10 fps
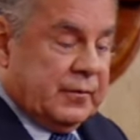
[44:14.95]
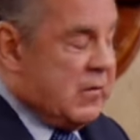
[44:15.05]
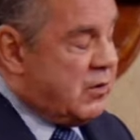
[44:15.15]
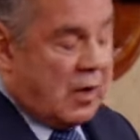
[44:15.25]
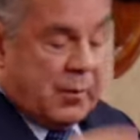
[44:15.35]

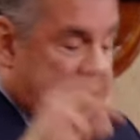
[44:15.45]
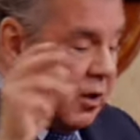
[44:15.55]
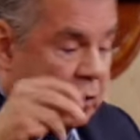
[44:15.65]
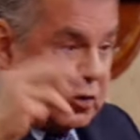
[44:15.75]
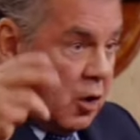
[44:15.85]
Just, I mean, it
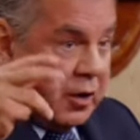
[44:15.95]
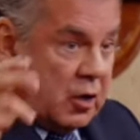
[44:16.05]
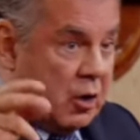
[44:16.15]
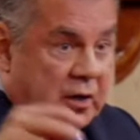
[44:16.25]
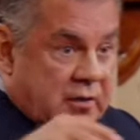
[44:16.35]
goes on and
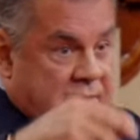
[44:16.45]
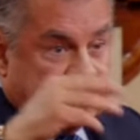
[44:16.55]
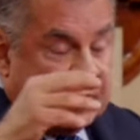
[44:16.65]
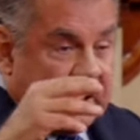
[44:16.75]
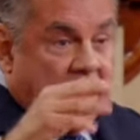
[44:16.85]
on. It's,
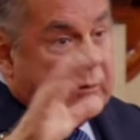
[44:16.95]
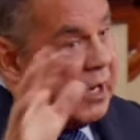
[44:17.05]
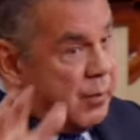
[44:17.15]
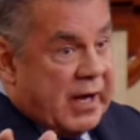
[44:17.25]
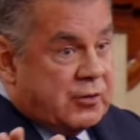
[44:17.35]
you know, I'm
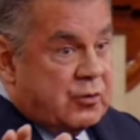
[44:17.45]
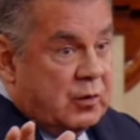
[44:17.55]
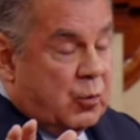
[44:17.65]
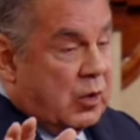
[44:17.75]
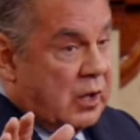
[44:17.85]
not a pastor
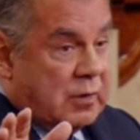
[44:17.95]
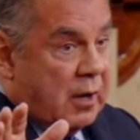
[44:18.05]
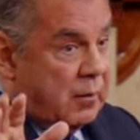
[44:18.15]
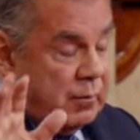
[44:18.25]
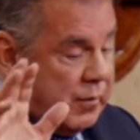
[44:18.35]
anymore, and I'm
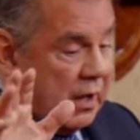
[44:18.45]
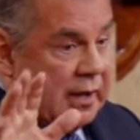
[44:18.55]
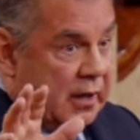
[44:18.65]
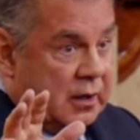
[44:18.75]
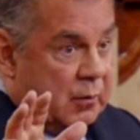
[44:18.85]
not
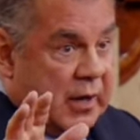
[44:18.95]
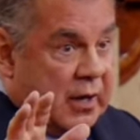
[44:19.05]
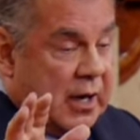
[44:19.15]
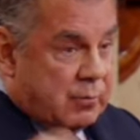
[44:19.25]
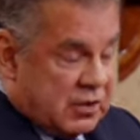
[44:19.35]
bellyaching about
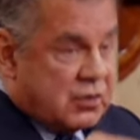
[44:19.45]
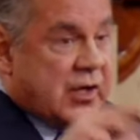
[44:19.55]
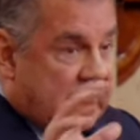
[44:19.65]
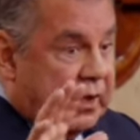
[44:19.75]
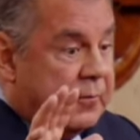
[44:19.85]
it. I'm just
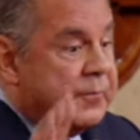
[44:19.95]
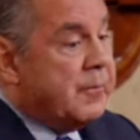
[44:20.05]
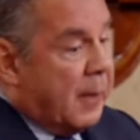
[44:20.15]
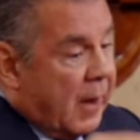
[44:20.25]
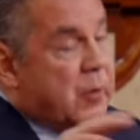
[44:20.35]
saying,
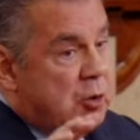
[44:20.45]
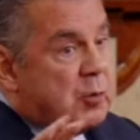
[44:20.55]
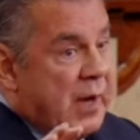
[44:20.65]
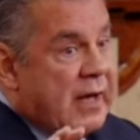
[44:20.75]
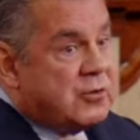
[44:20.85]
when you're a
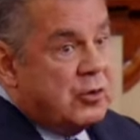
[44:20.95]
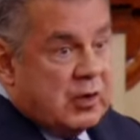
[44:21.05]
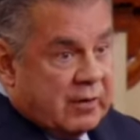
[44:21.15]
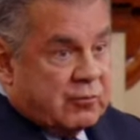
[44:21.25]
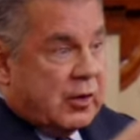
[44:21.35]
pastor,
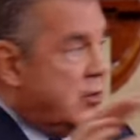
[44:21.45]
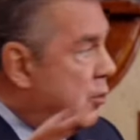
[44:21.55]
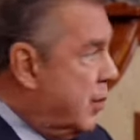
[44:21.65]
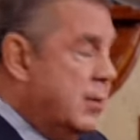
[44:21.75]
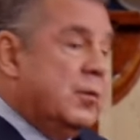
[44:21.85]
you have to train
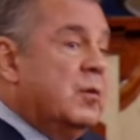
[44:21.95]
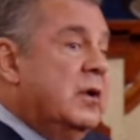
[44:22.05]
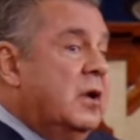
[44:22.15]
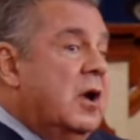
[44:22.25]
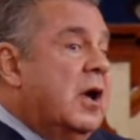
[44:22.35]
your people
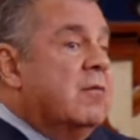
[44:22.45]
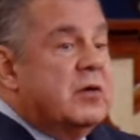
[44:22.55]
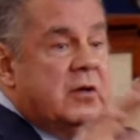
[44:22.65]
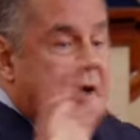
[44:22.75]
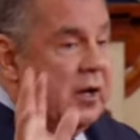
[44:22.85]
in
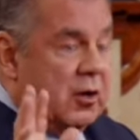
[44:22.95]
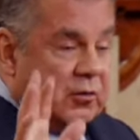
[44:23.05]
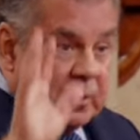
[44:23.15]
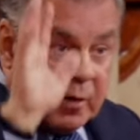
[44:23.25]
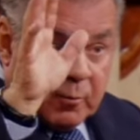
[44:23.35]
every. And
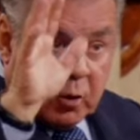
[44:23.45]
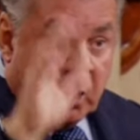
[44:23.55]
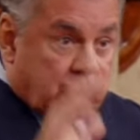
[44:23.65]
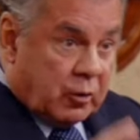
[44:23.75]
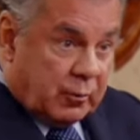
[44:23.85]
some of them are
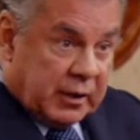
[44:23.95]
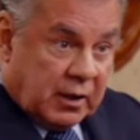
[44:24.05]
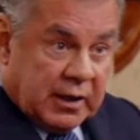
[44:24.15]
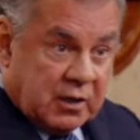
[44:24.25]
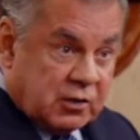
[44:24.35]
older, and
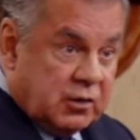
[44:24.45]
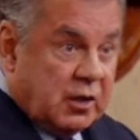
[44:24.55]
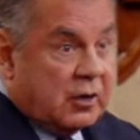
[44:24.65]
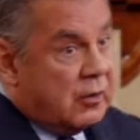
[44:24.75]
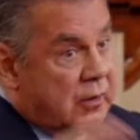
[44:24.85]
middle aged, and
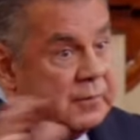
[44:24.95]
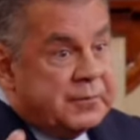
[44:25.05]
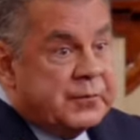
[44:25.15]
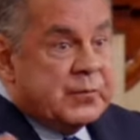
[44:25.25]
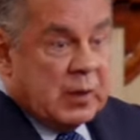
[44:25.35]
younger, and
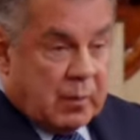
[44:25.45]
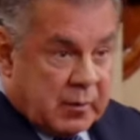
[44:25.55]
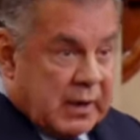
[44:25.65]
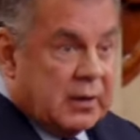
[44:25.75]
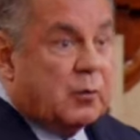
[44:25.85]
some of them
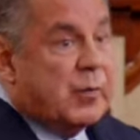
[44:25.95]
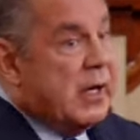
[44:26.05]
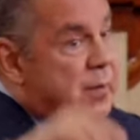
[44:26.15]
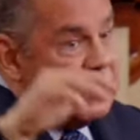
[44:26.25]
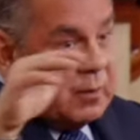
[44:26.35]
got little
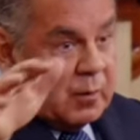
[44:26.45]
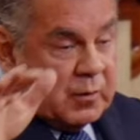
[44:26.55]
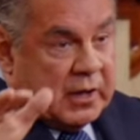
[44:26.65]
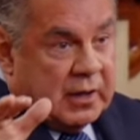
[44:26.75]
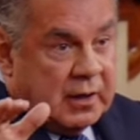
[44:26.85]
babies, some of them
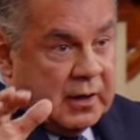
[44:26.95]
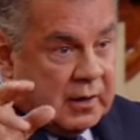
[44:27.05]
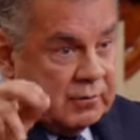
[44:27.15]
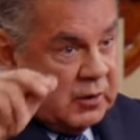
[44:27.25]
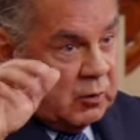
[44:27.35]
got, uh,
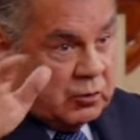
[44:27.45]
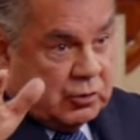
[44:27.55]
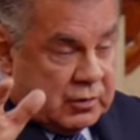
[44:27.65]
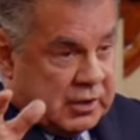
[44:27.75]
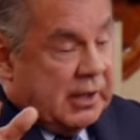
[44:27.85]
you know,
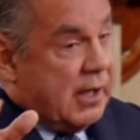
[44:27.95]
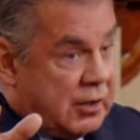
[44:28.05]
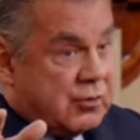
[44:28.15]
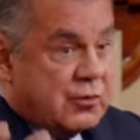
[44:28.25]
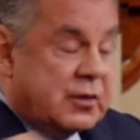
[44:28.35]

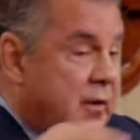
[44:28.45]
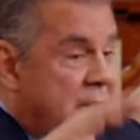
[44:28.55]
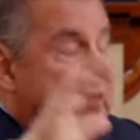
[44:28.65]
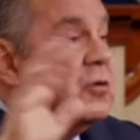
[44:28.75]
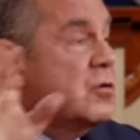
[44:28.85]
teenagers, and
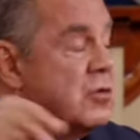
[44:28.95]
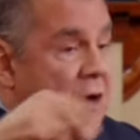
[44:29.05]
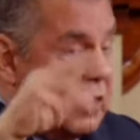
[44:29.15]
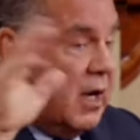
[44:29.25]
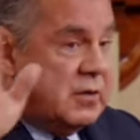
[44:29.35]
there's just
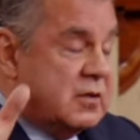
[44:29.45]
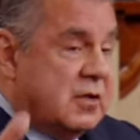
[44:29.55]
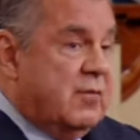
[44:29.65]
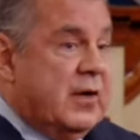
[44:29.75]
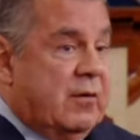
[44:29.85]
all kinds of
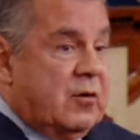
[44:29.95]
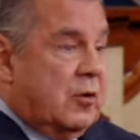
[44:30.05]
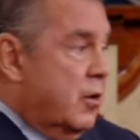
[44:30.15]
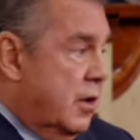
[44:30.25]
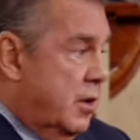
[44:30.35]
stuff you have to
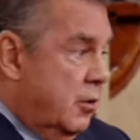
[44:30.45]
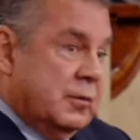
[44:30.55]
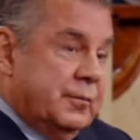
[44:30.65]
learn to do.